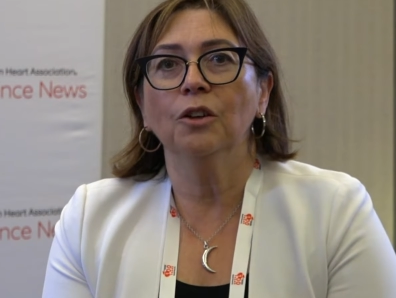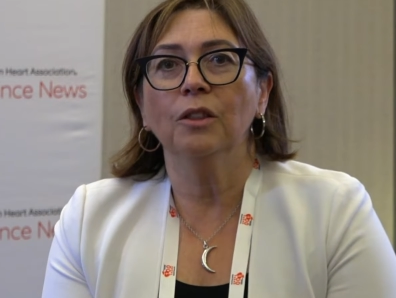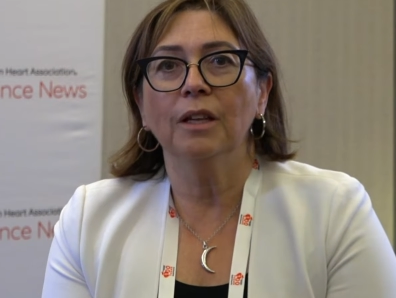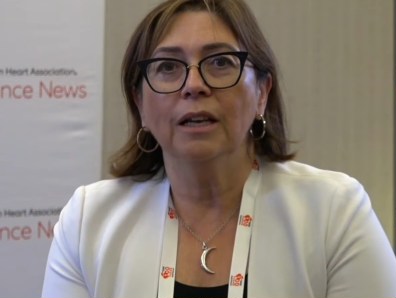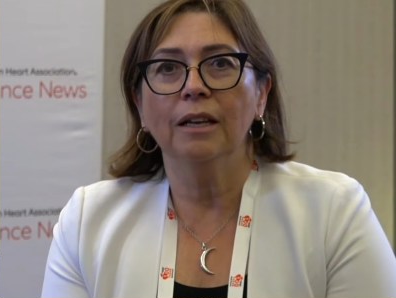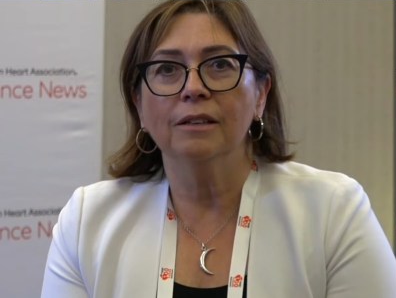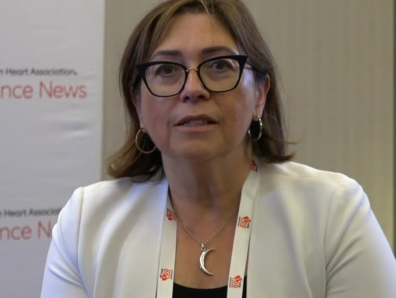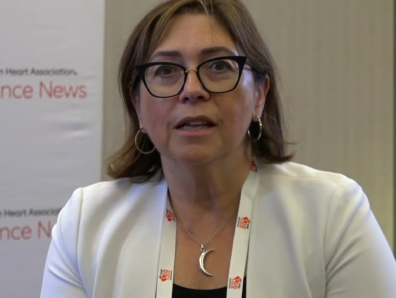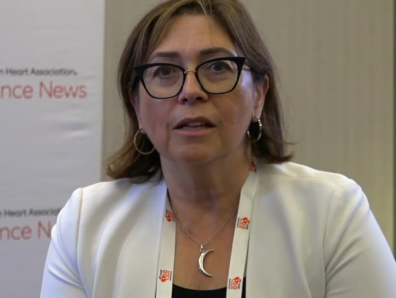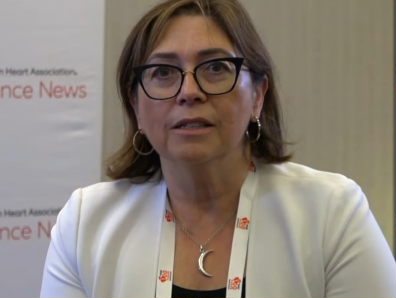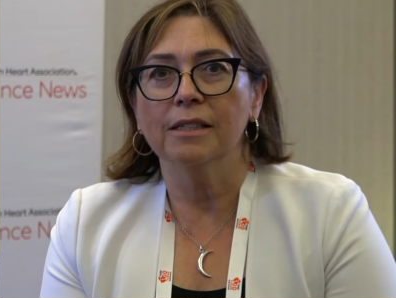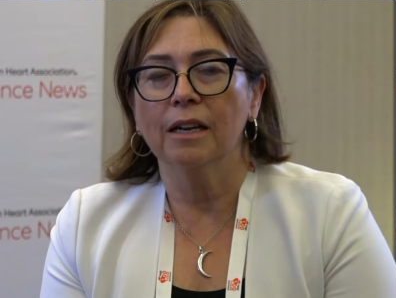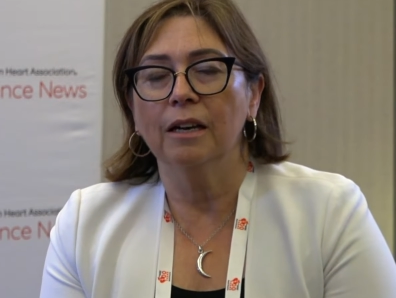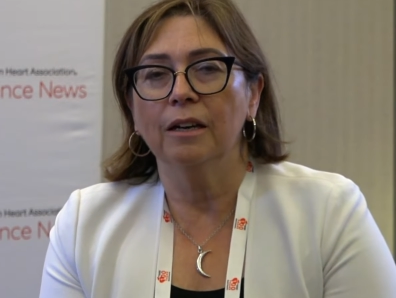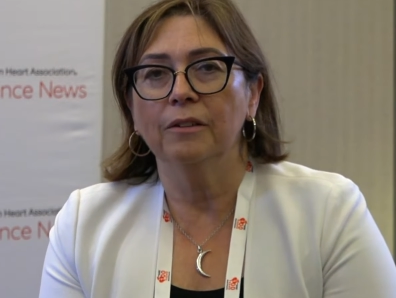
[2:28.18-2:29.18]
endothelial
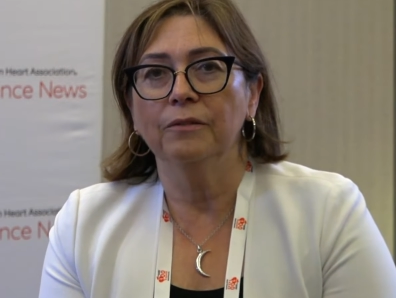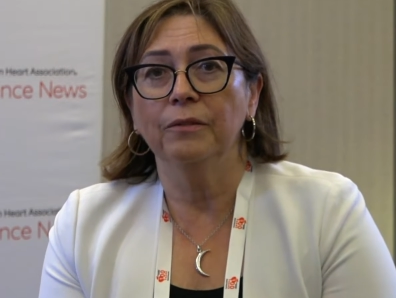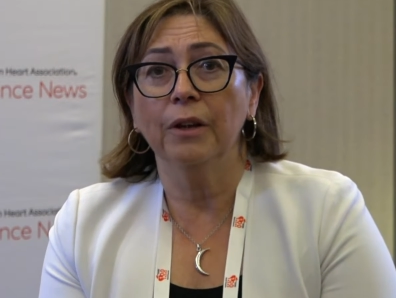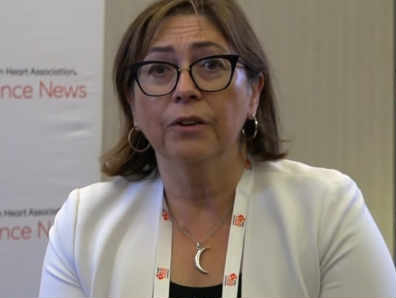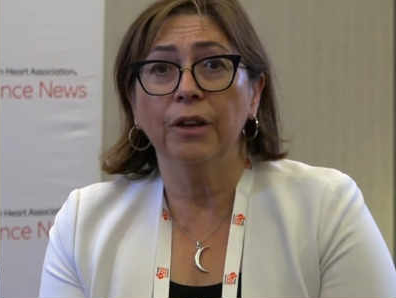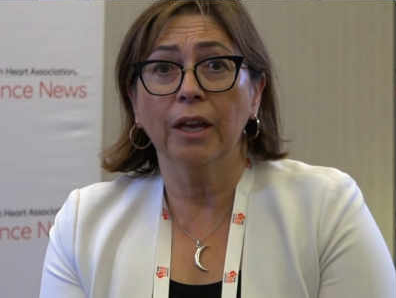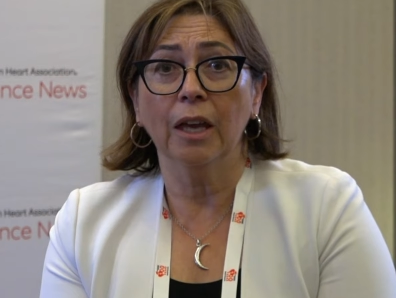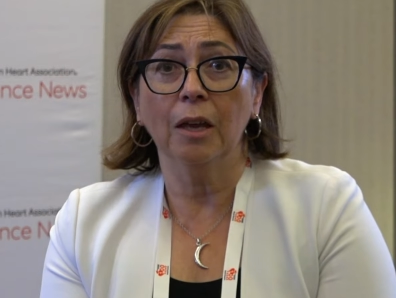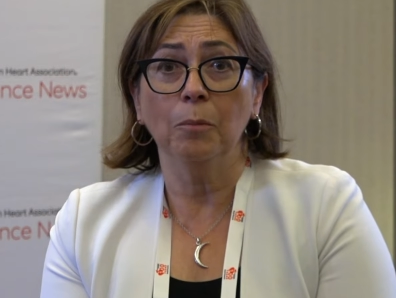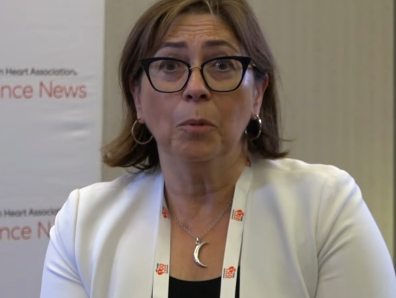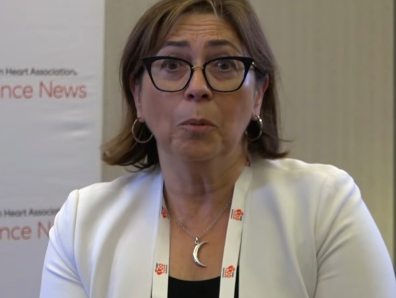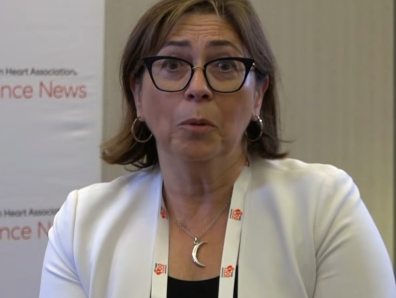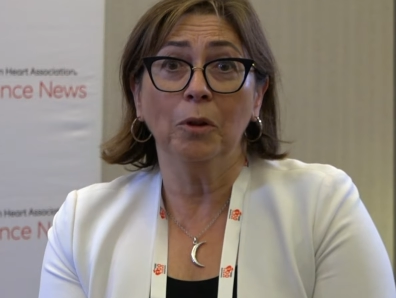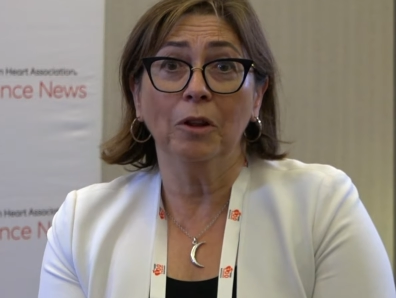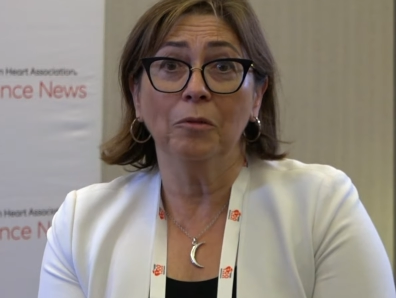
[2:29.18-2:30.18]
cells are very
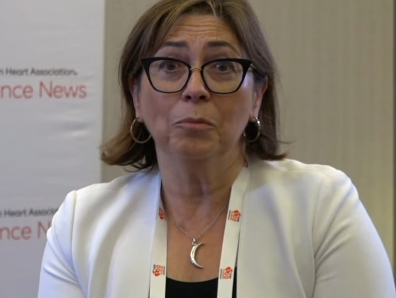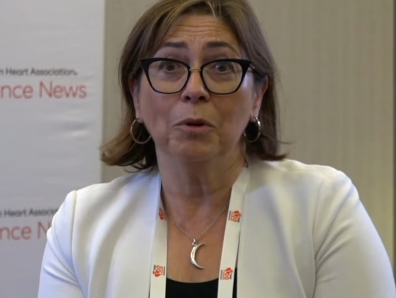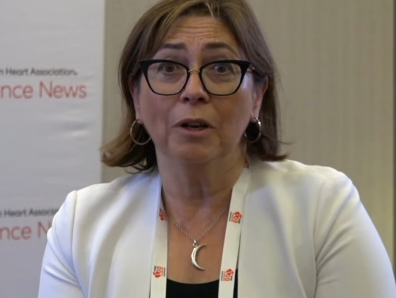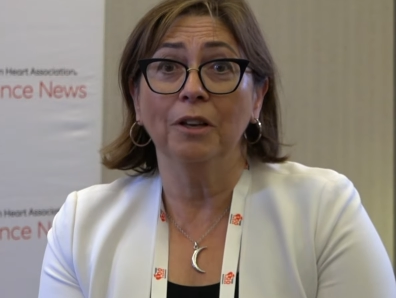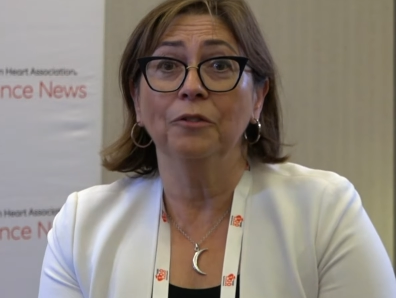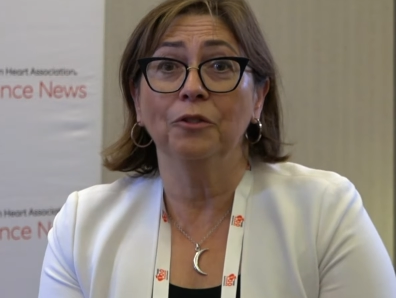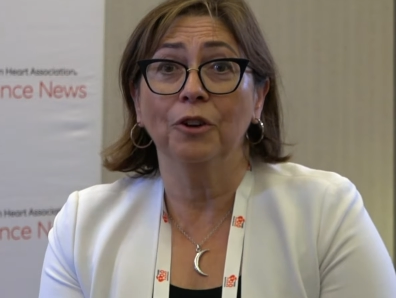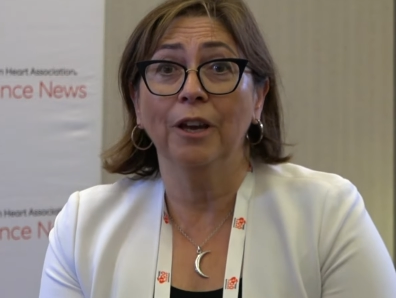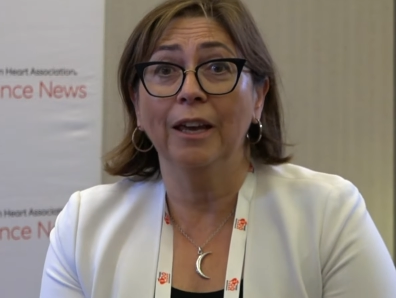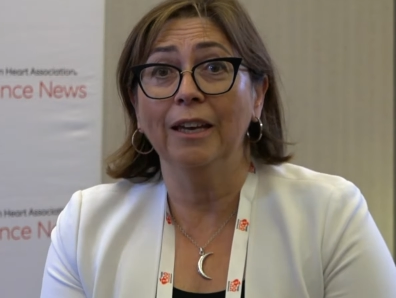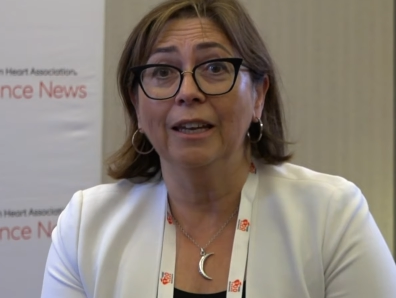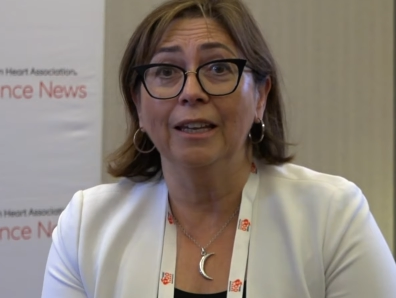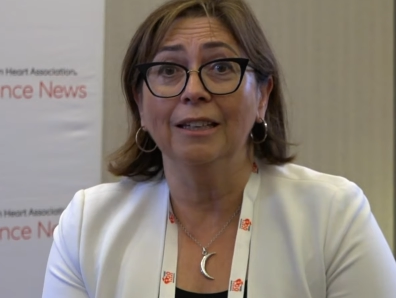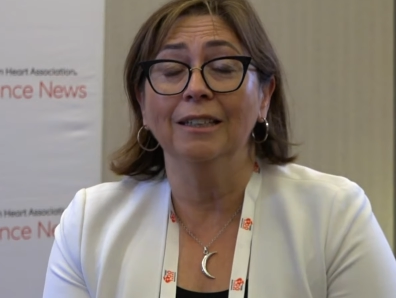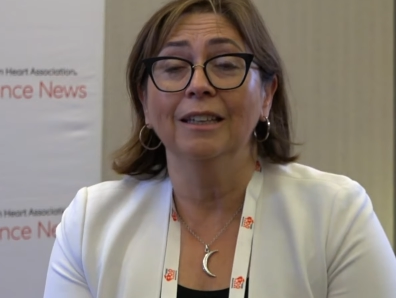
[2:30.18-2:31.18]
capable of
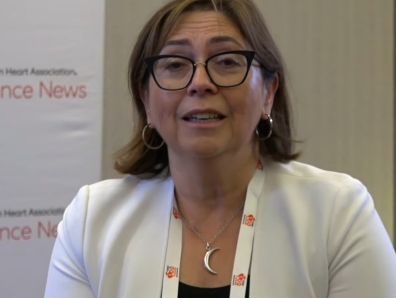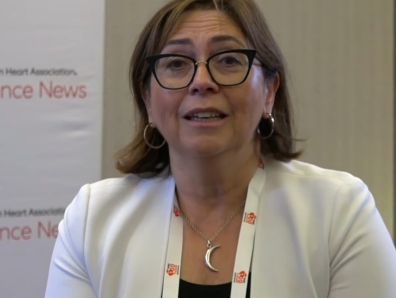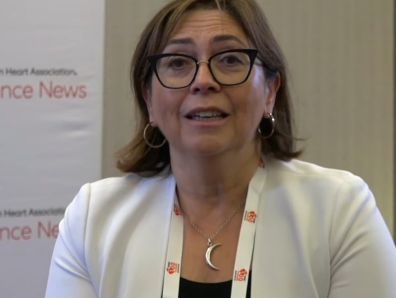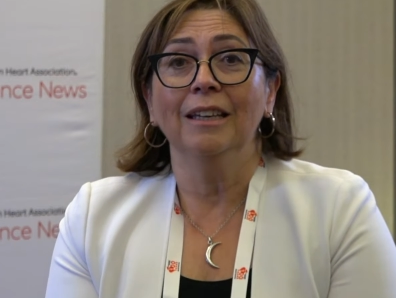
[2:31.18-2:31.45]
proliferating